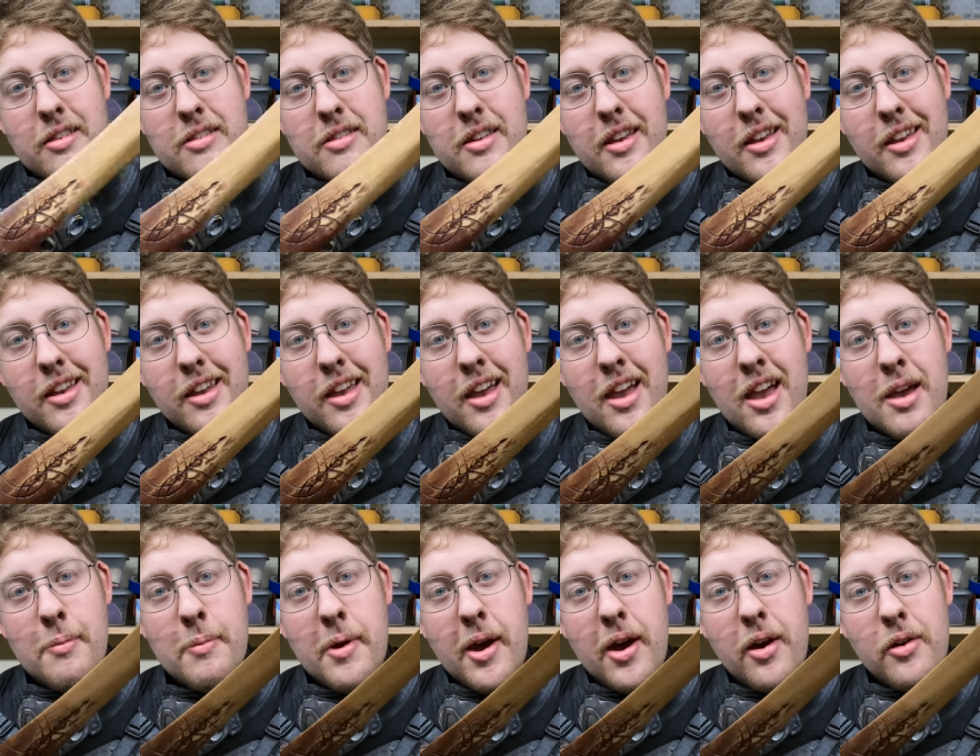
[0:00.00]
This thing
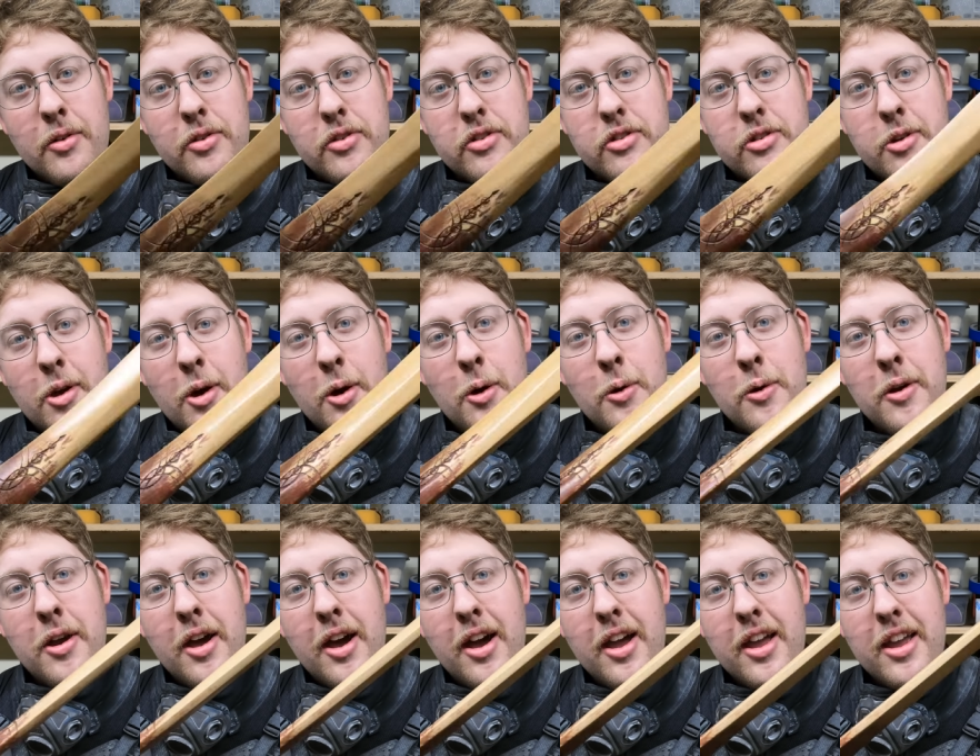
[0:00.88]
came out so
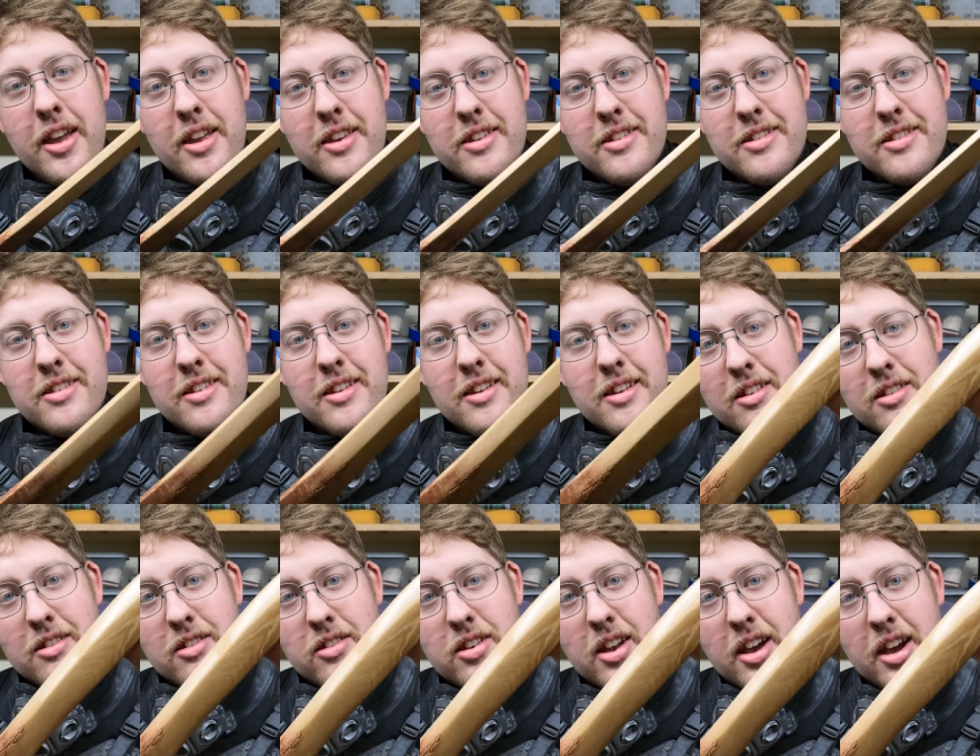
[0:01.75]
nice.
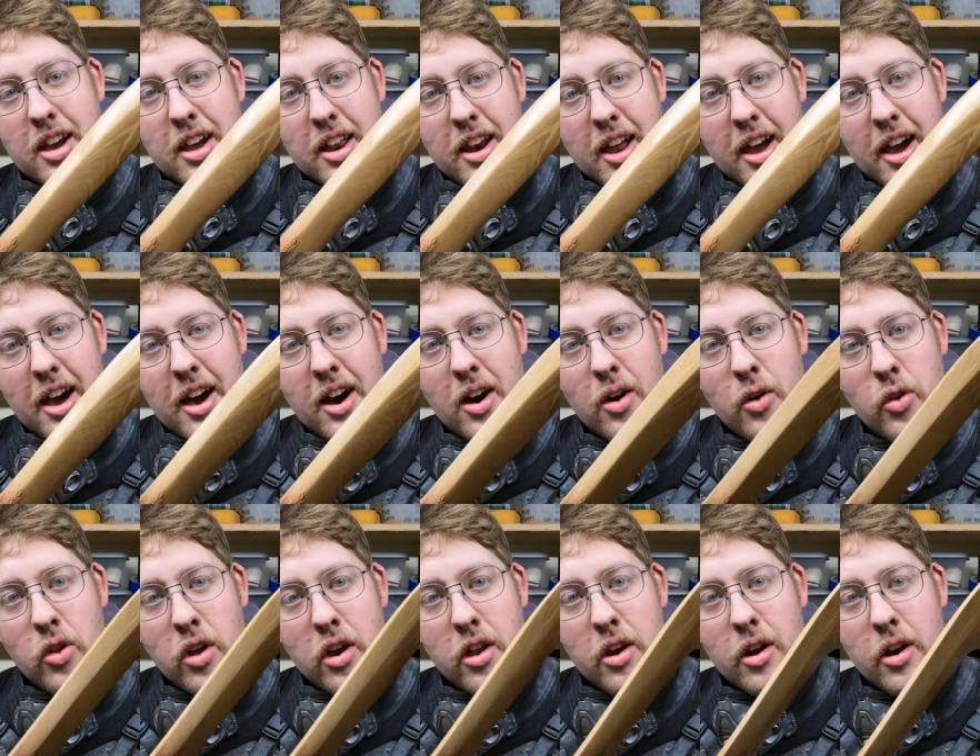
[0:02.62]
Check it
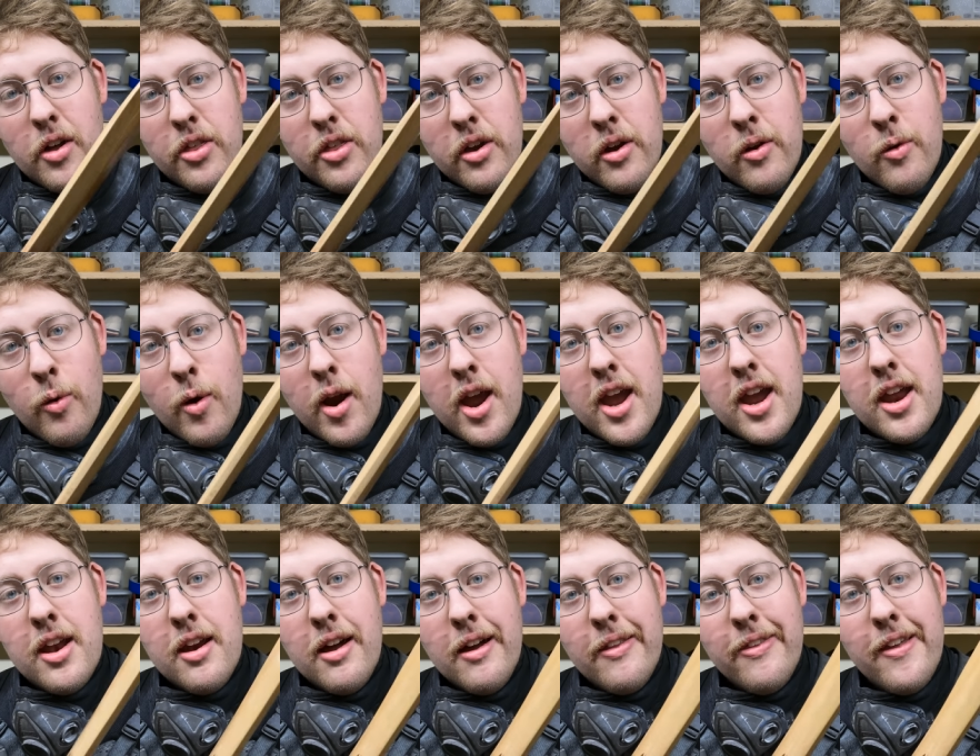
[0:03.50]
out. Look at all the
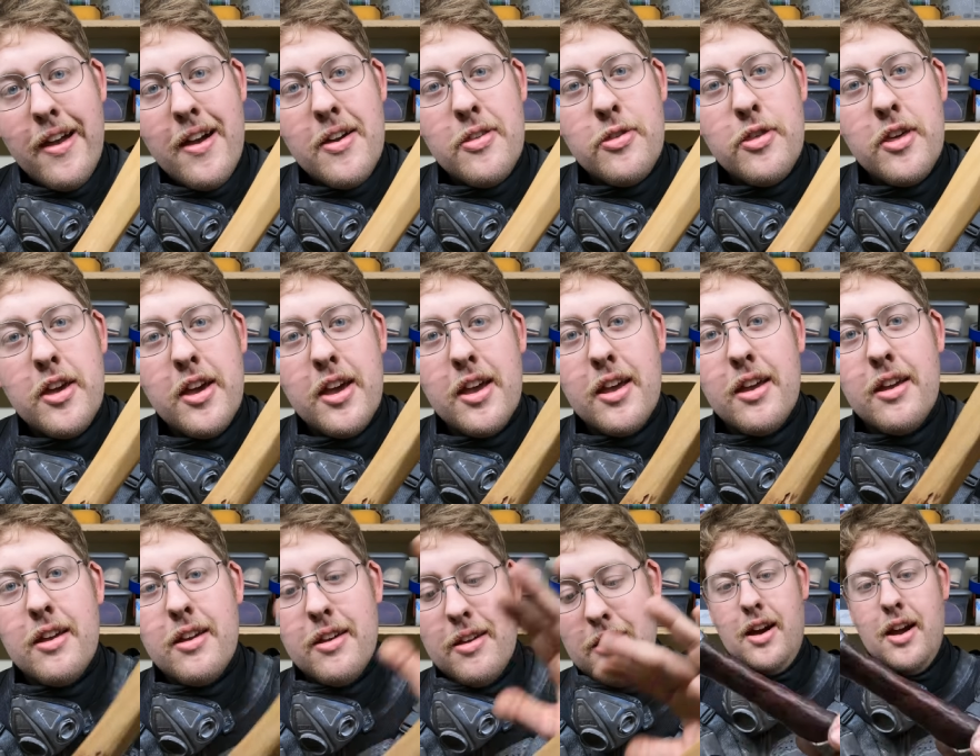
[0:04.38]
grain on that
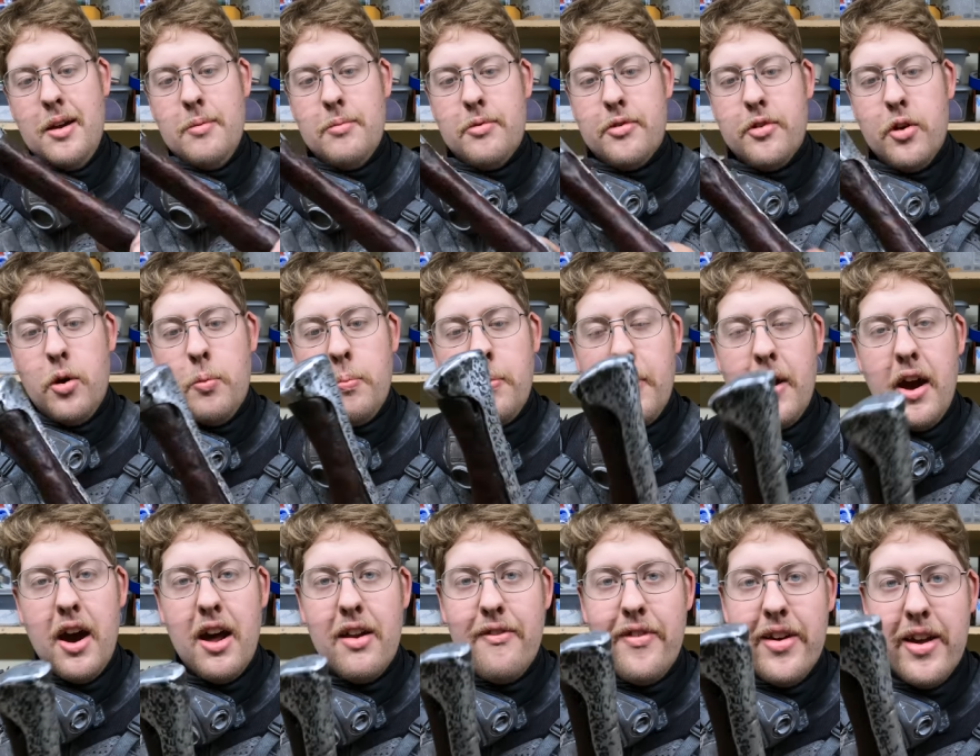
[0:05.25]
thing. I am so
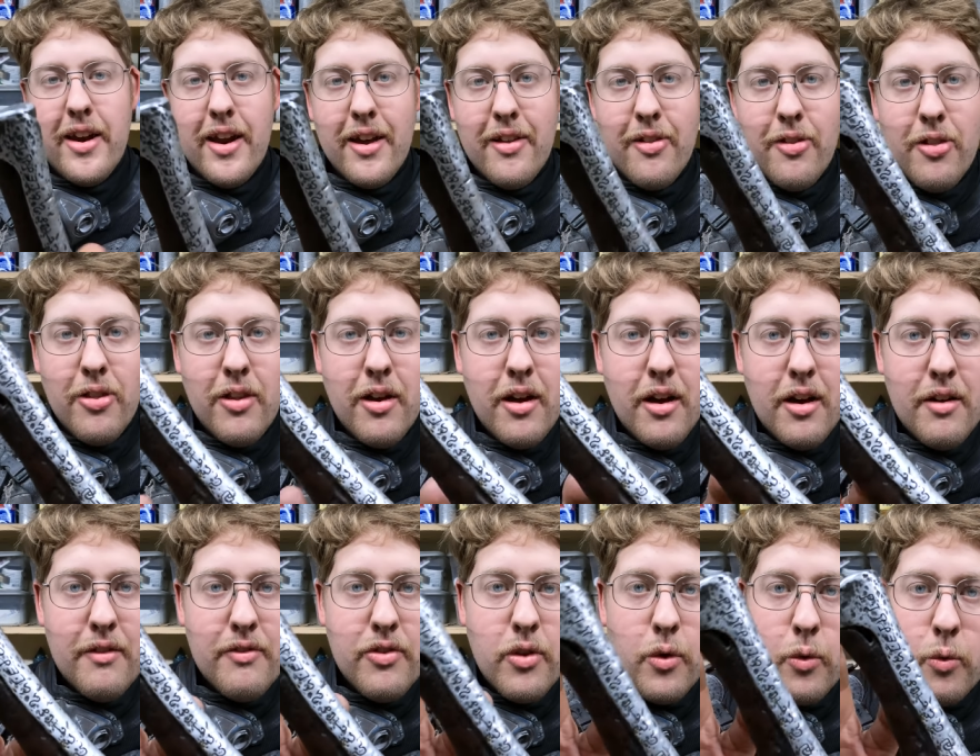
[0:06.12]
proud of it, and I
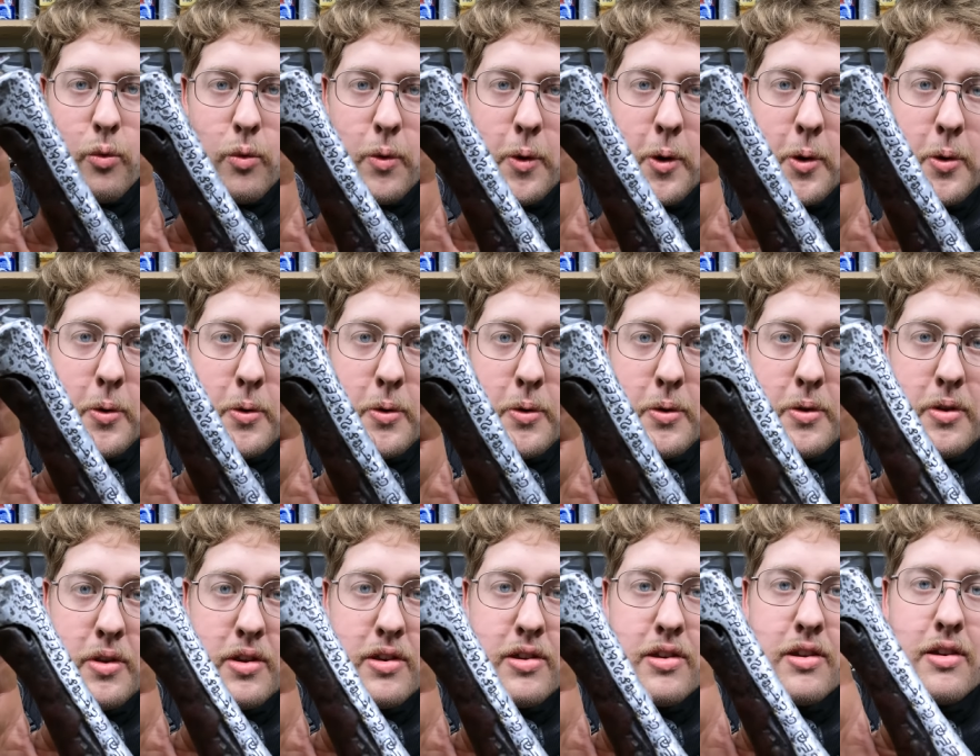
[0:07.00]
love the
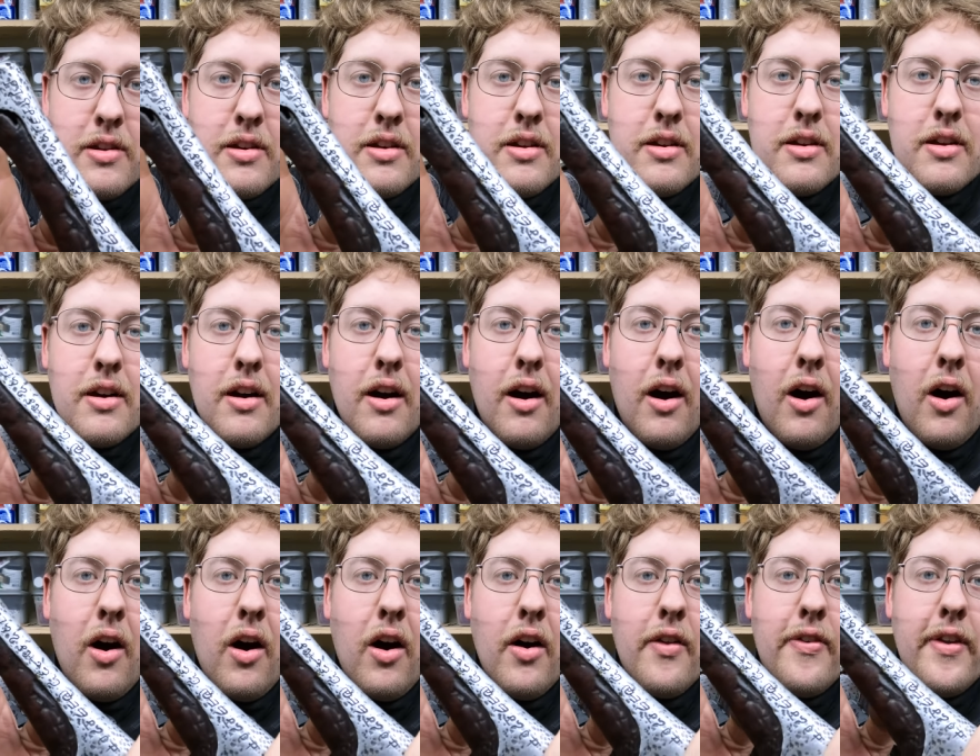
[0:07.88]
runes
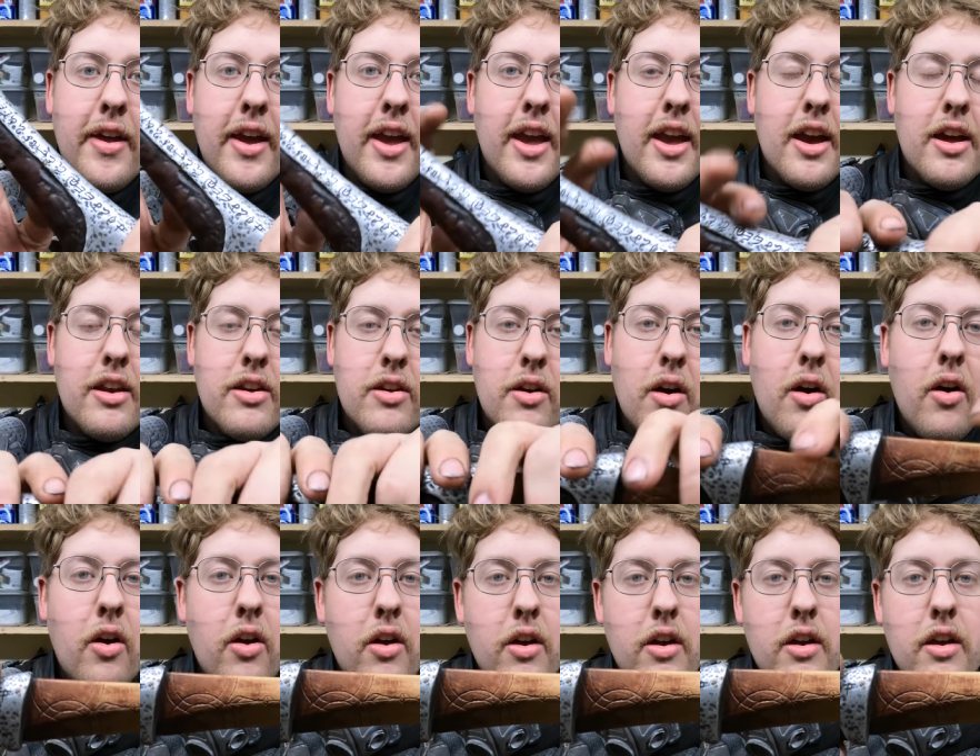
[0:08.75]
all on the
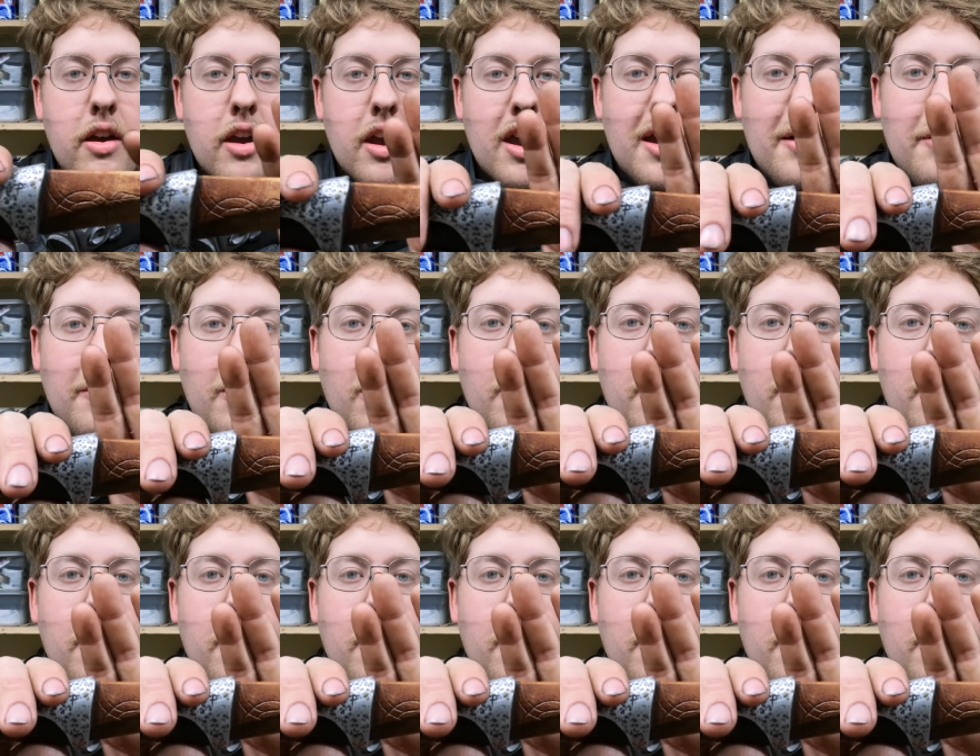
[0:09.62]
handle and